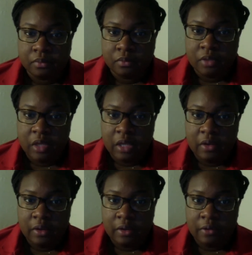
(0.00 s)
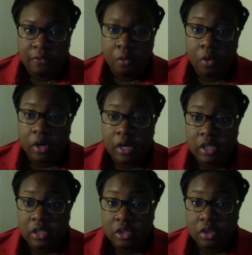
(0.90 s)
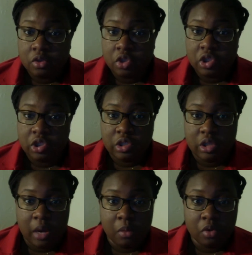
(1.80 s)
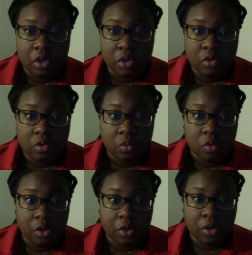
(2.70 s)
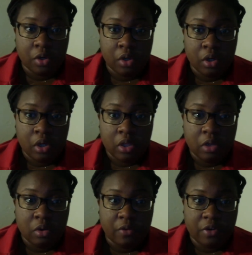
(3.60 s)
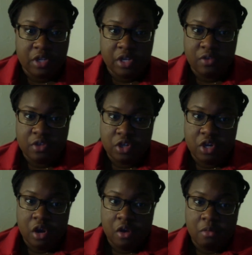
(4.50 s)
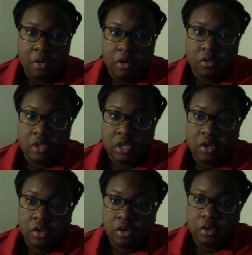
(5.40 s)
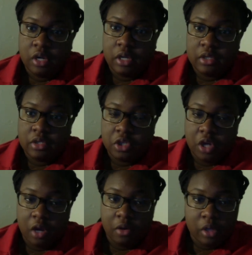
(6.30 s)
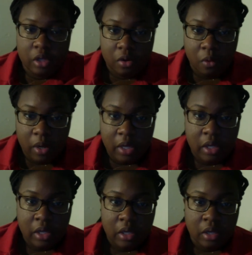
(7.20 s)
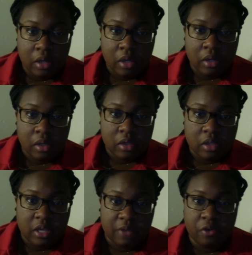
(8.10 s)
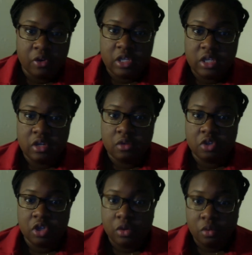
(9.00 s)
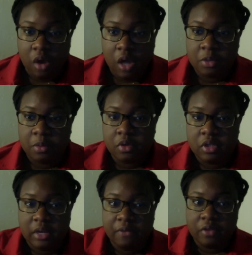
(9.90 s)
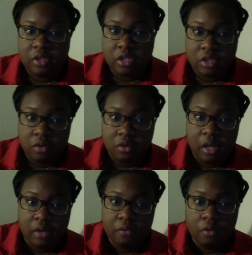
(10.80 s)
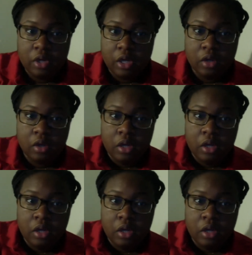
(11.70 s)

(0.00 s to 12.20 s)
The 4 institutions that were used were the University of Chicago Medical Center in Chicago, Illinois, the San Francisco General Hospital in San Francisco, California,